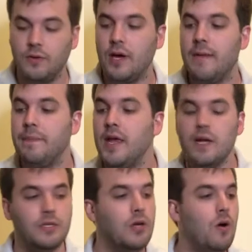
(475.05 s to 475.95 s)
Okay,
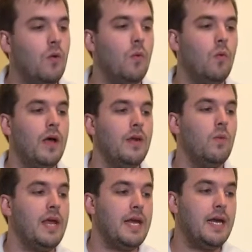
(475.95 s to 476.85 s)
so
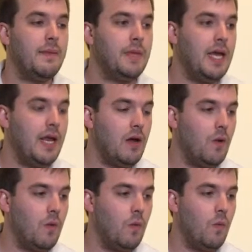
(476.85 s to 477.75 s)
what we ended up
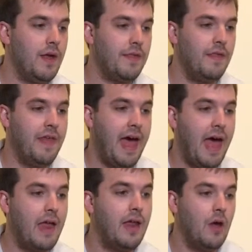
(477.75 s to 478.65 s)
getting with
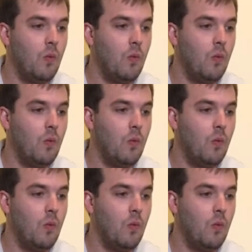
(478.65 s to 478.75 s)
that